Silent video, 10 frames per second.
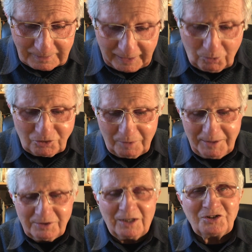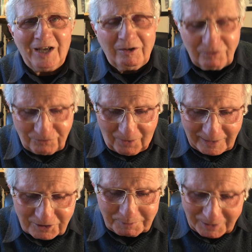It also means that a
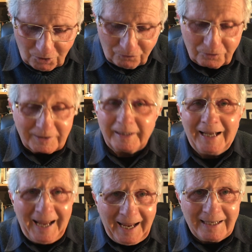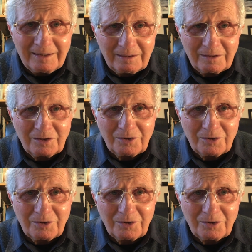sacrifice has been offered, and it had.